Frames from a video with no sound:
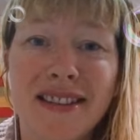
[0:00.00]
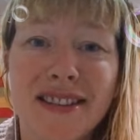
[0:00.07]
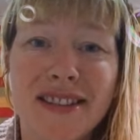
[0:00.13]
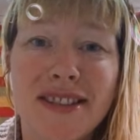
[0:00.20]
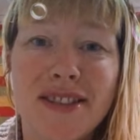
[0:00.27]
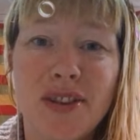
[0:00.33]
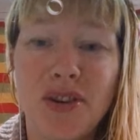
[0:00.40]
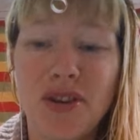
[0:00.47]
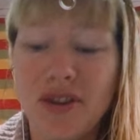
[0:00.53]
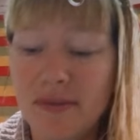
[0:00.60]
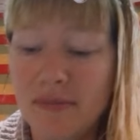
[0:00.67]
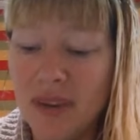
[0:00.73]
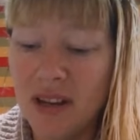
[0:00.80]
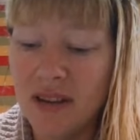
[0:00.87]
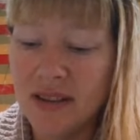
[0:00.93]

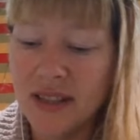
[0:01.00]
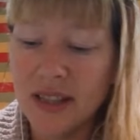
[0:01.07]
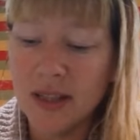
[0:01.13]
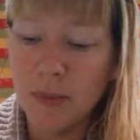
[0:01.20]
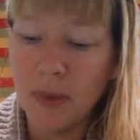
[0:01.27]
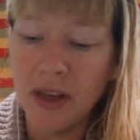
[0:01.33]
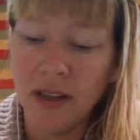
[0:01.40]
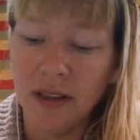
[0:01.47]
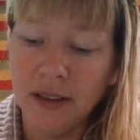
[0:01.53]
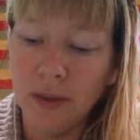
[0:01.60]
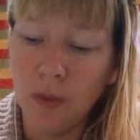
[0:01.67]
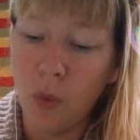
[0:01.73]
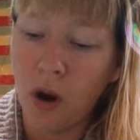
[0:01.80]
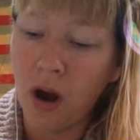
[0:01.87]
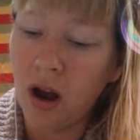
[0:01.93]
soon, because it's been a
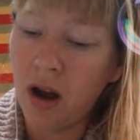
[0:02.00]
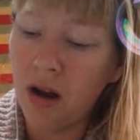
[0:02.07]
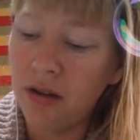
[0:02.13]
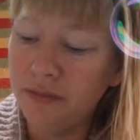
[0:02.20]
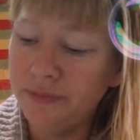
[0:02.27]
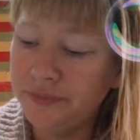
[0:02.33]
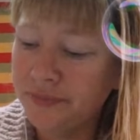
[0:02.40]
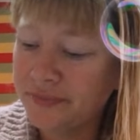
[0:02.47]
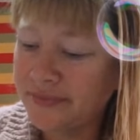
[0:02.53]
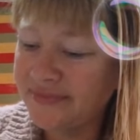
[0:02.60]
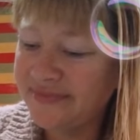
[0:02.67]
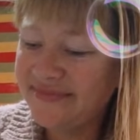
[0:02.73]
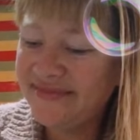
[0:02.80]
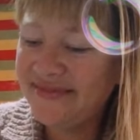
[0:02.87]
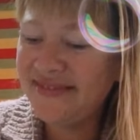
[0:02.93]
little while.
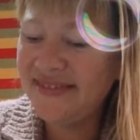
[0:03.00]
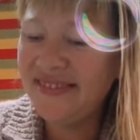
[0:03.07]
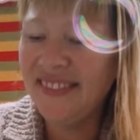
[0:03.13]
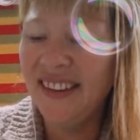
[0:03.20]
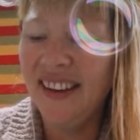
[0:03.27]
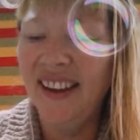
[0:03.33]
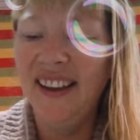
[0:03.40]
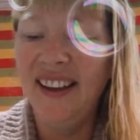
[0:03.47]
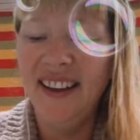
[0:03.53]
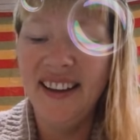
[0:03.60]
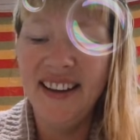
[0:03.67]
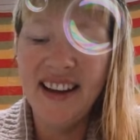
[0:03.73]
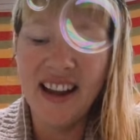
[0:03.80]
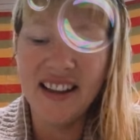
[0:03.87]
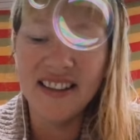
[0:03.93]

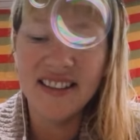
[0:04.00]
Now